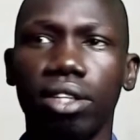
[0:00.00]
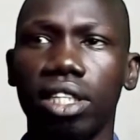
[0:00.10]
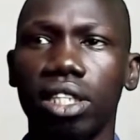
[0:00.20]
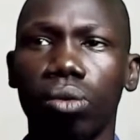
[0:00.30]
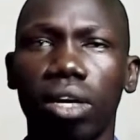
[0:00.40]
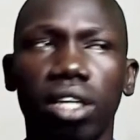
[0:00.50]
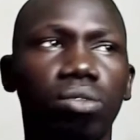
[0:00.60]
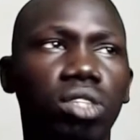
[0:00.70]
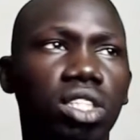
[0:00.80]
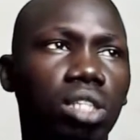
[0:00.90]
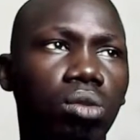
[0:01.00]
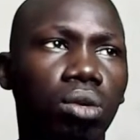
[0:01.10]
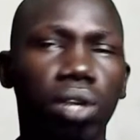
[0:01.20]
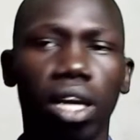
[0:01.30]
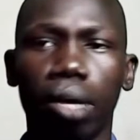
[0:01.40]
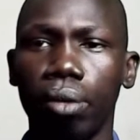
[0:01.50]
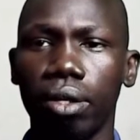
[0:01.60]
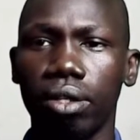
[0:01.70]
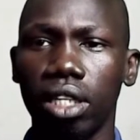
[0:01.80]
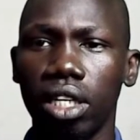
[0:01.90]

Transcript: This one, this one will appear.